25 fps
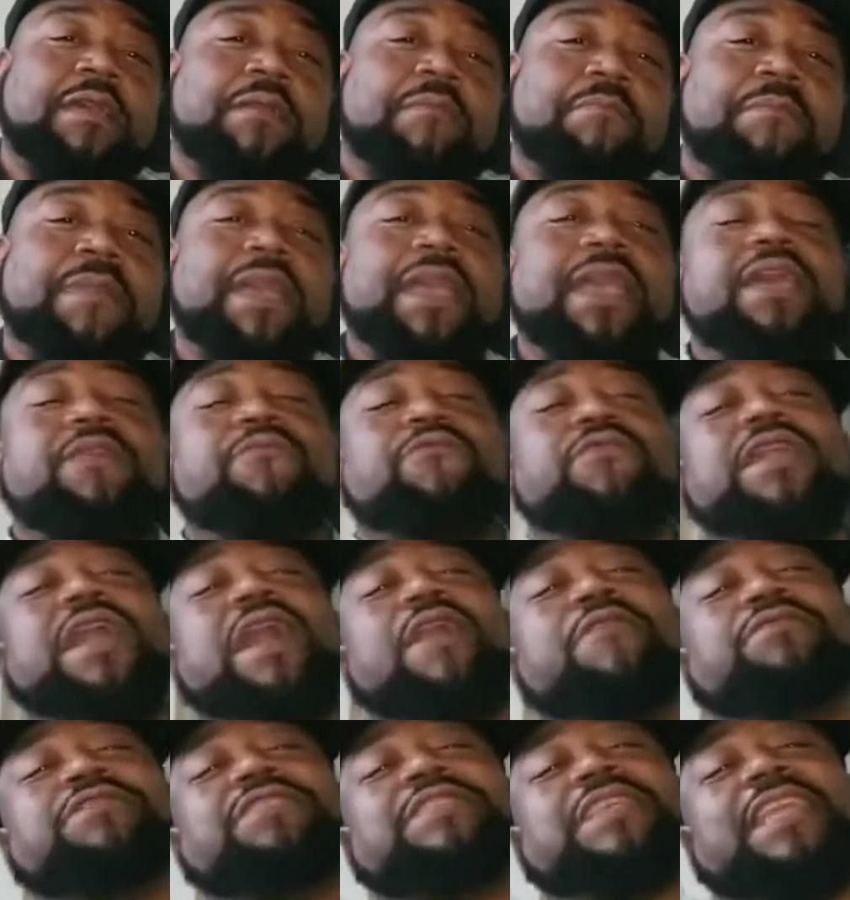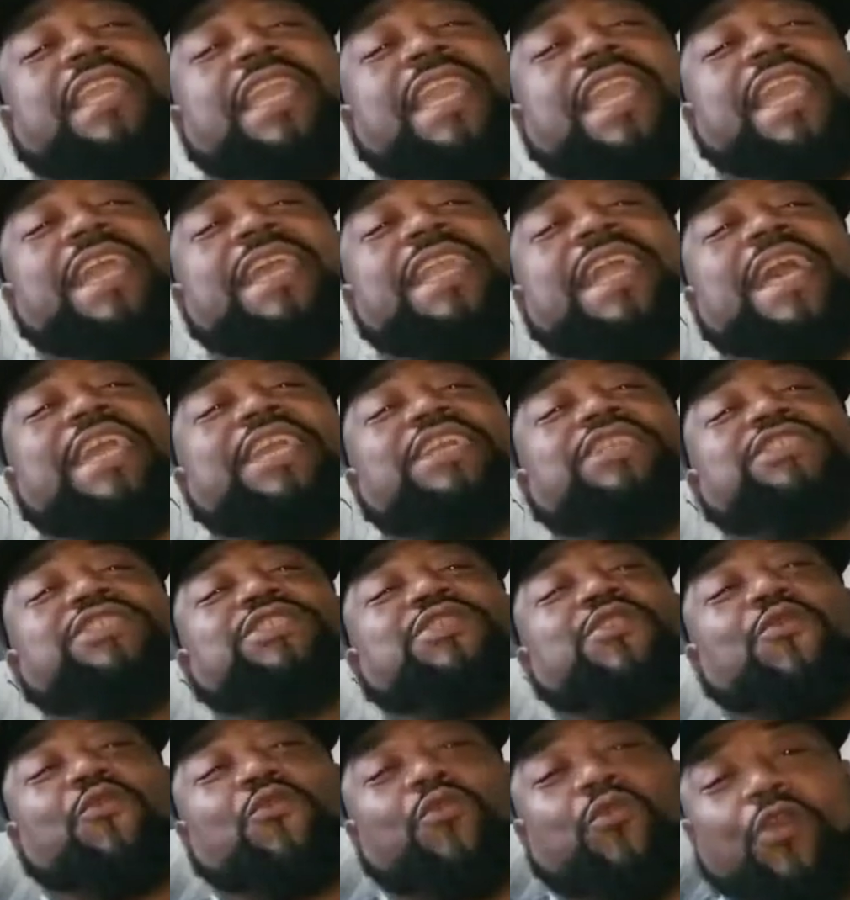Man, when I was a kid, I used
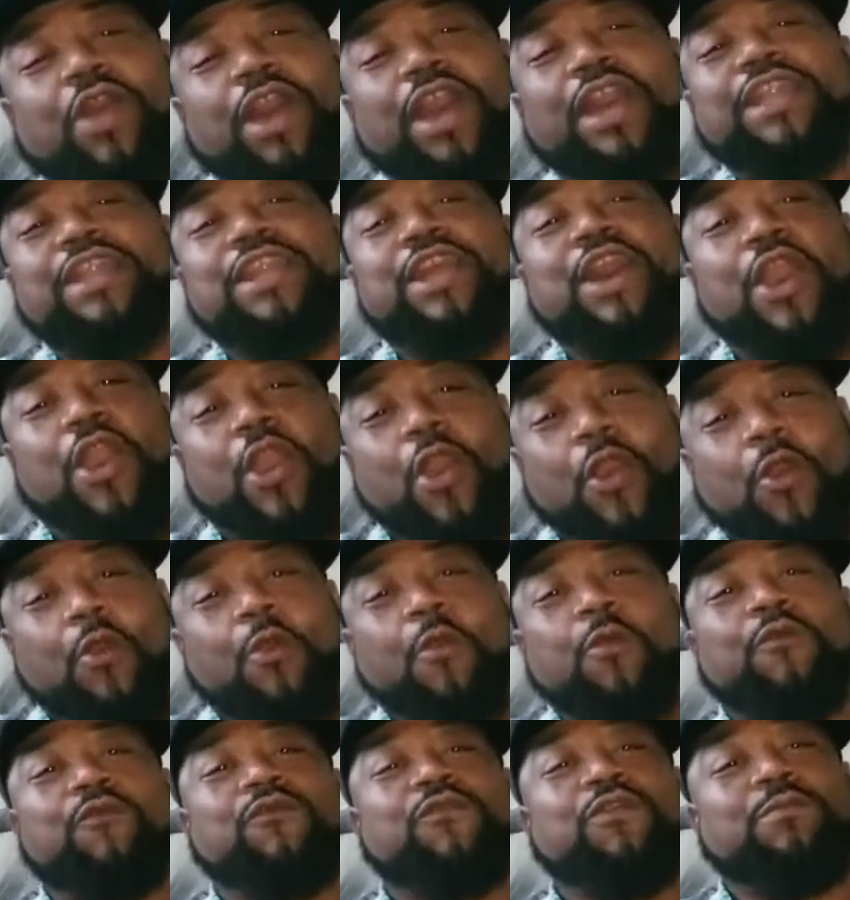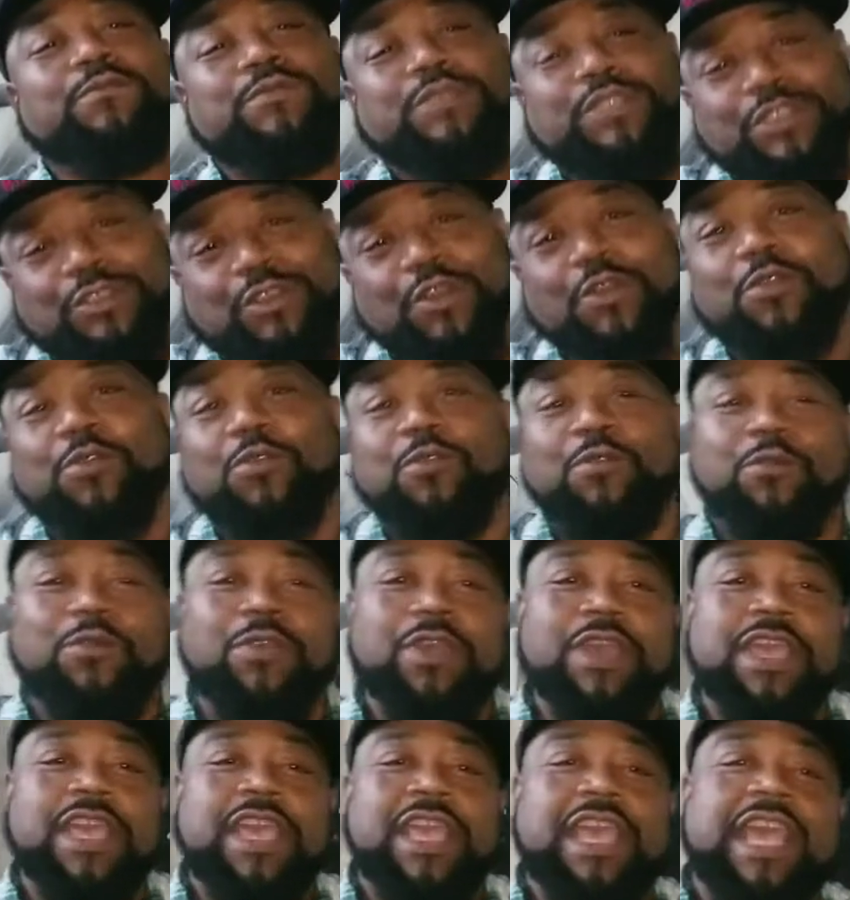to run home from school,
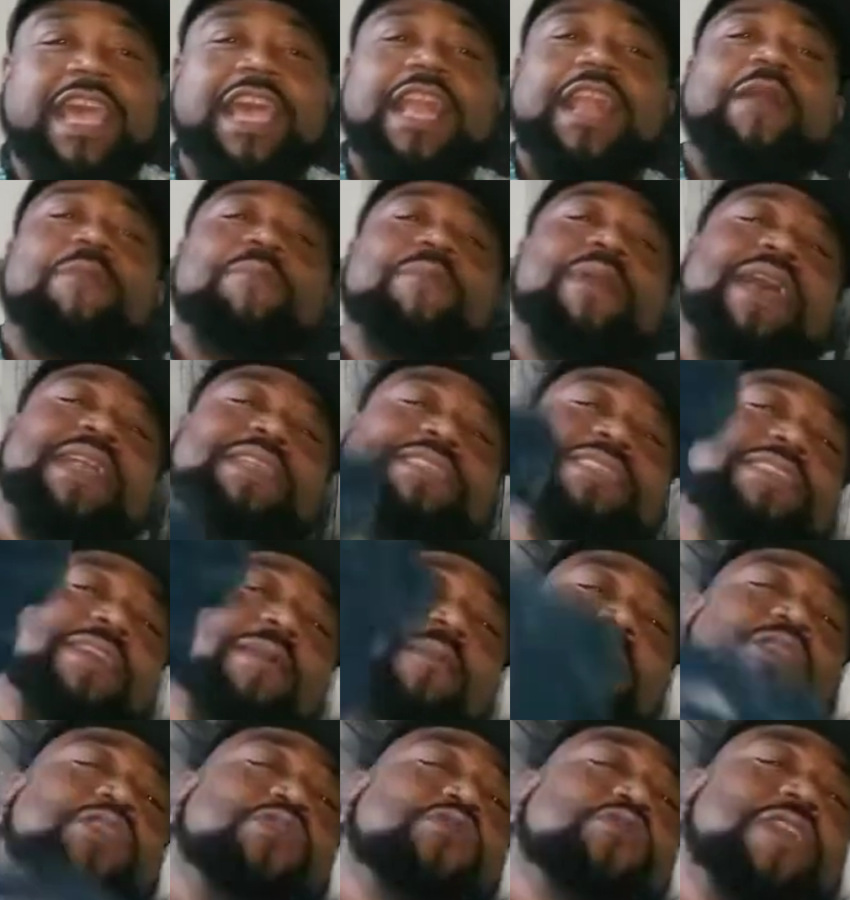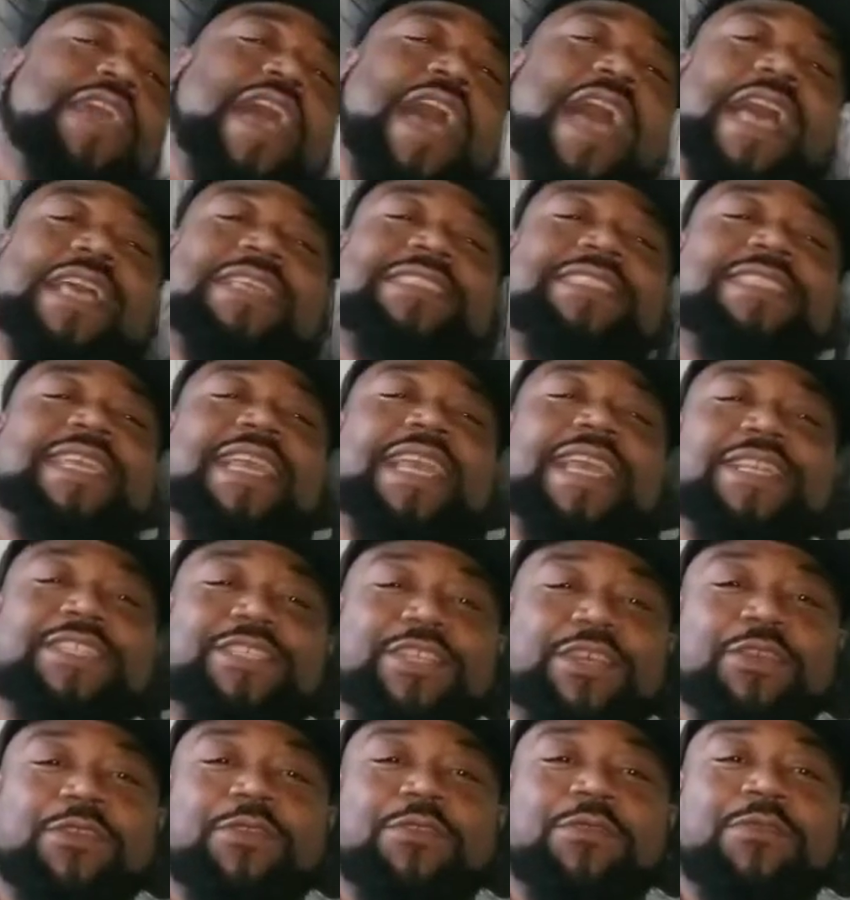and I bet some of you guys did
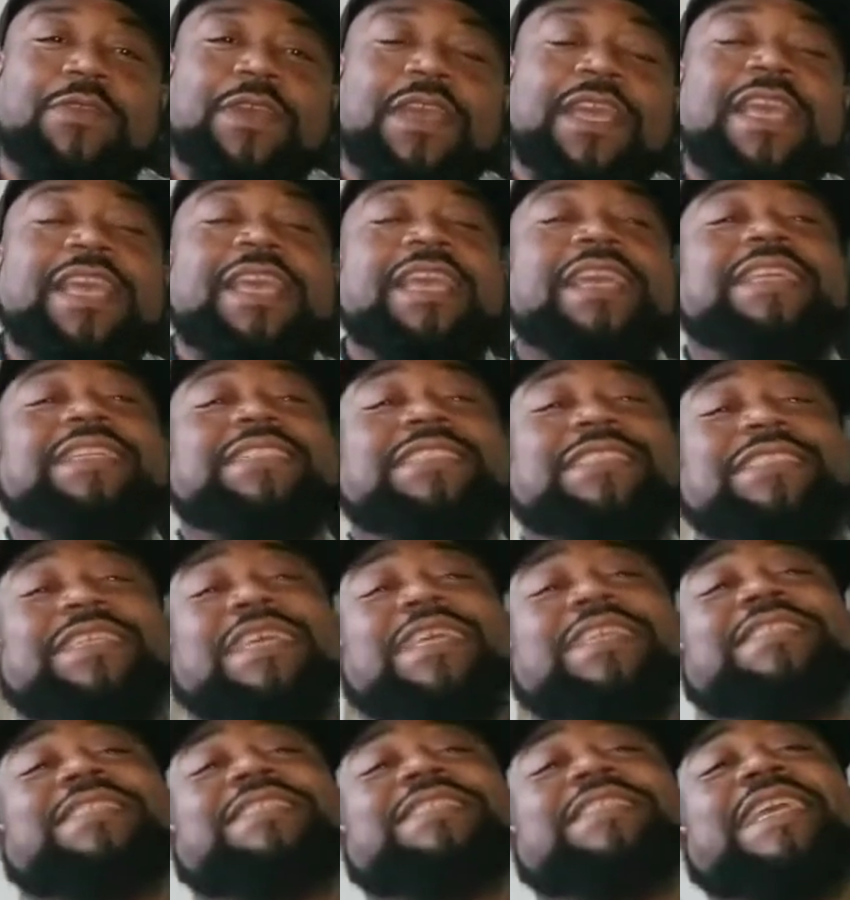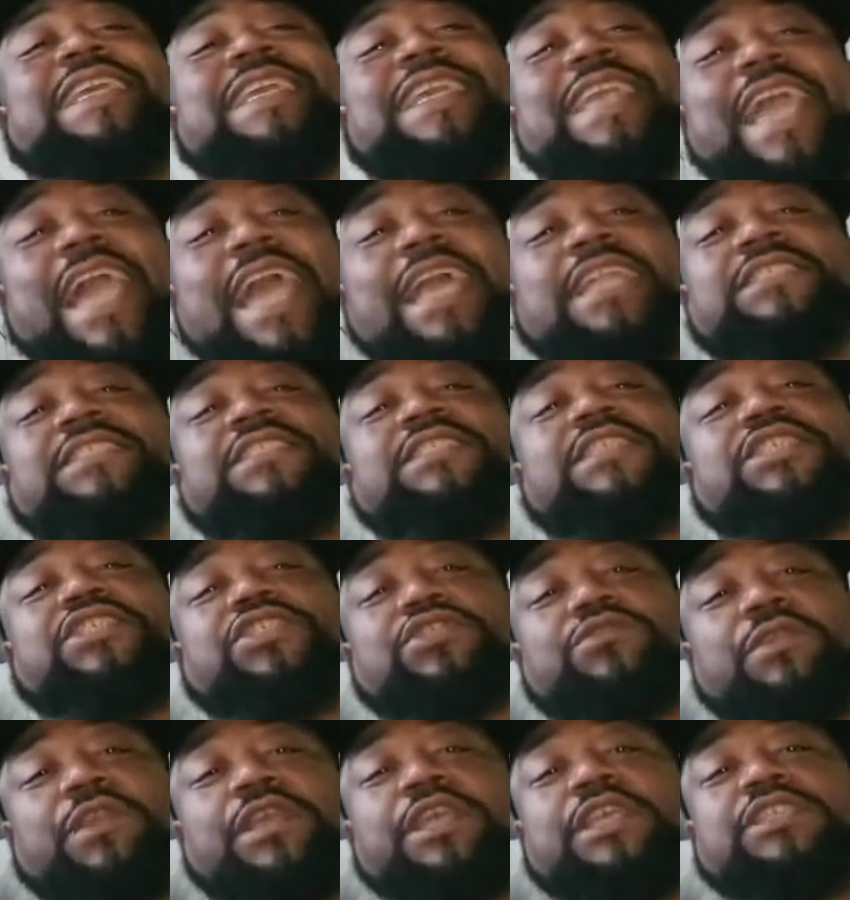too, just to catch the
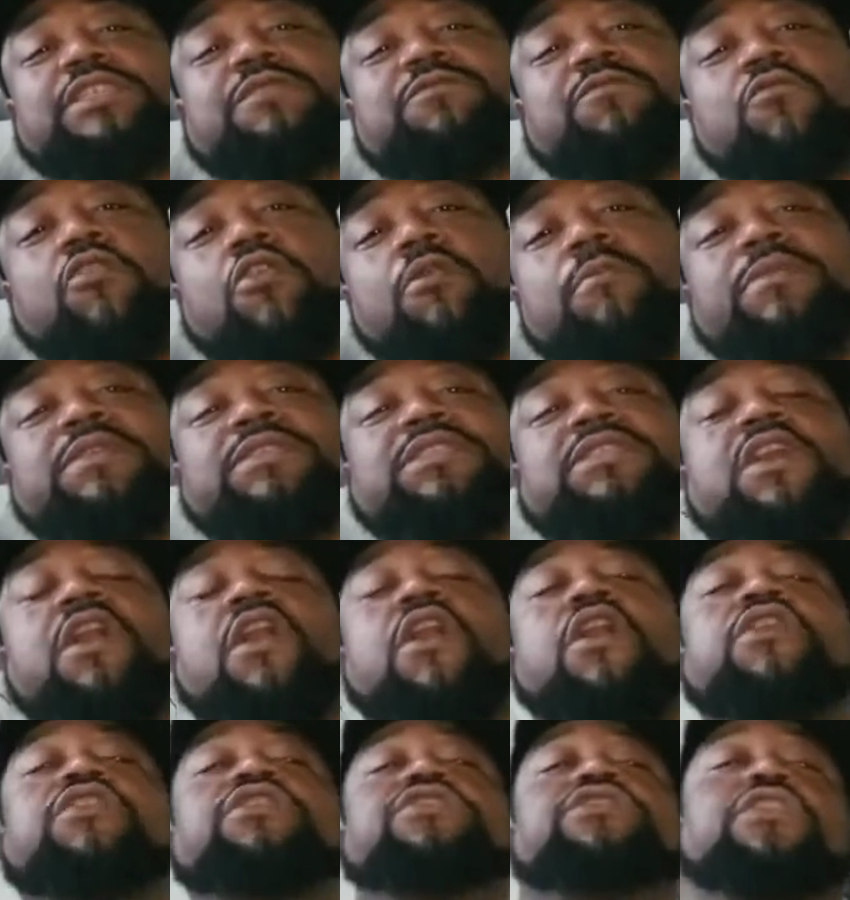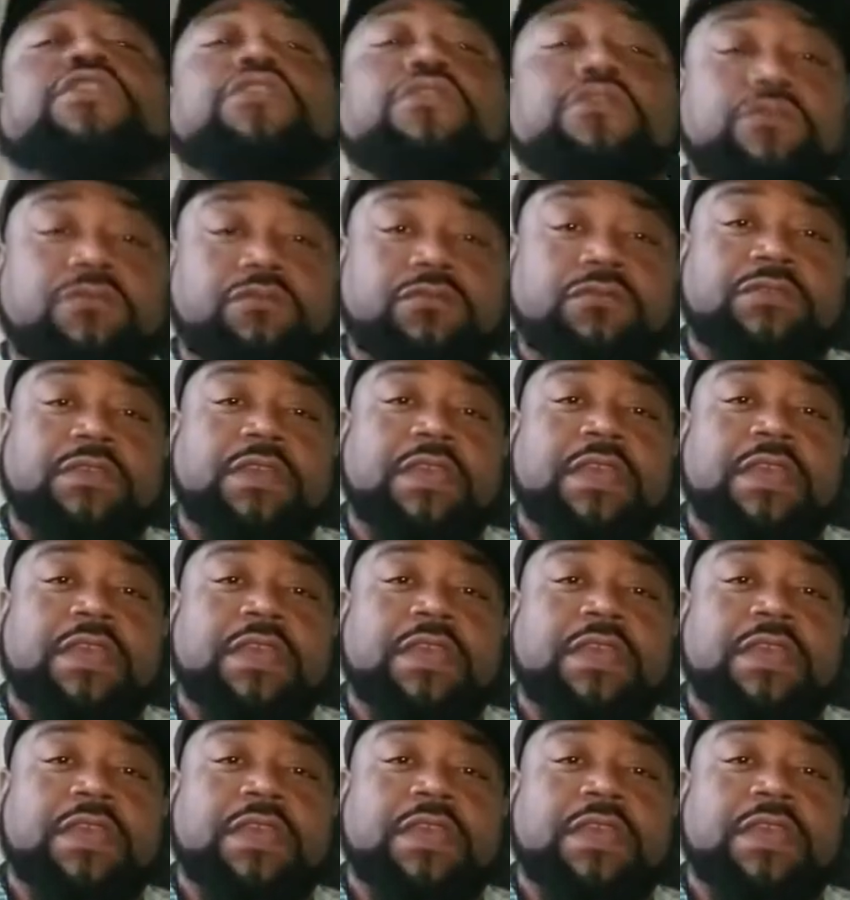Transformers cartoon.